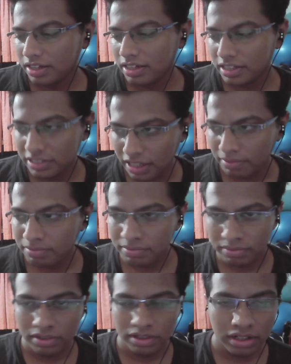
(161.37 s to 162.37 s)
some
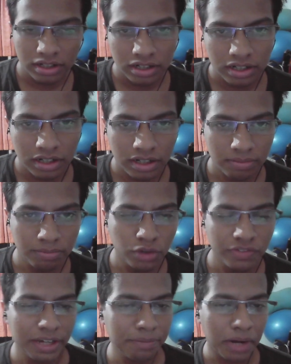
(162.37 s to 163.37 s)

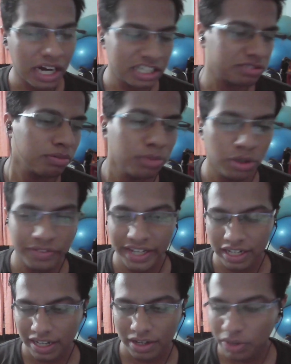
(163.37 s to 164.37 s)
moving parts were moving,
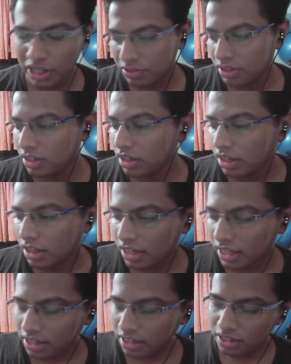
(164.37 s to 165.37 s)
like, whatever.
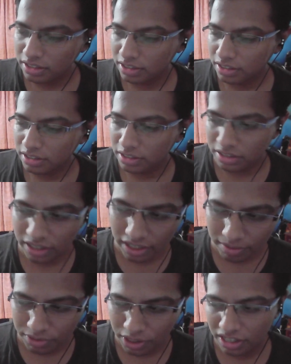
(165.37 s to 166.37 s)
Like, the thing
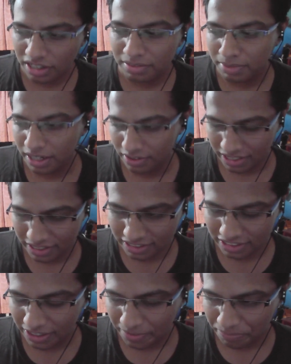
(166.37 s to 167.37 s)
I'm talking about
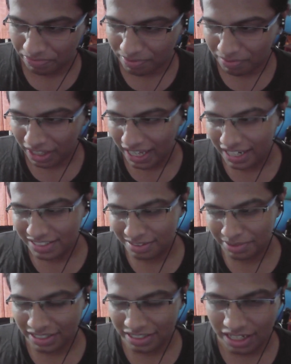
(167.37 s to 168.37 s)
is Elizabeth
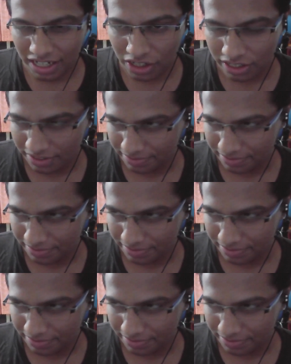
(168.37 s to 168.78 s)
and Charlotte.